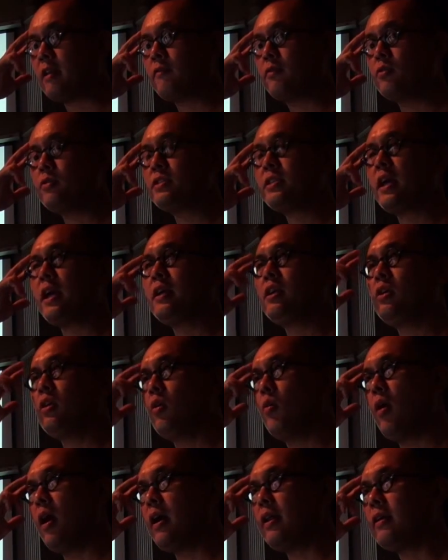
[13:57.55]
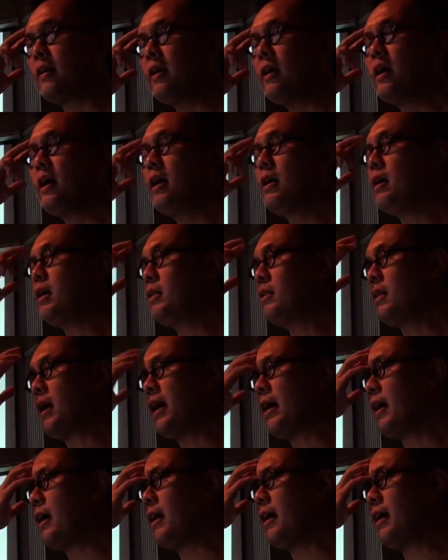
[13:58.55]
If you say, you know what,
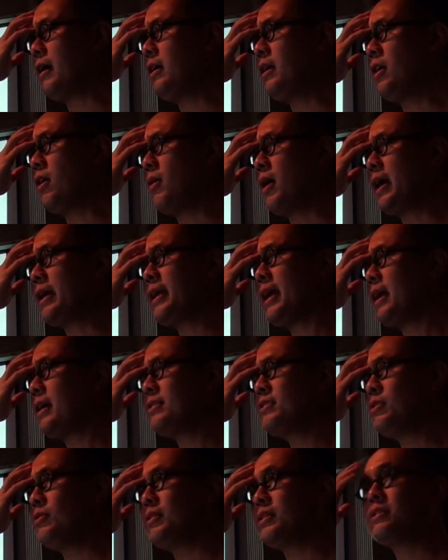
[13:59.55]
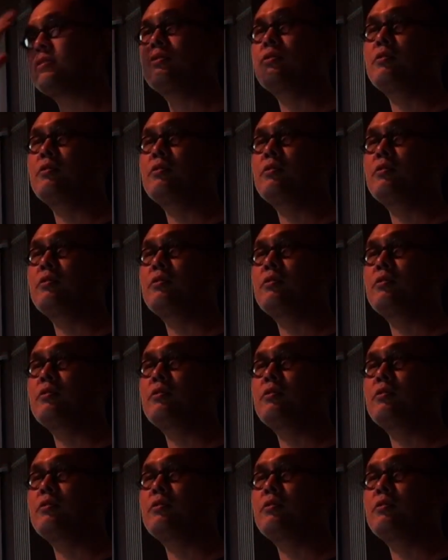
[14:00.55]
you know, I can't do this,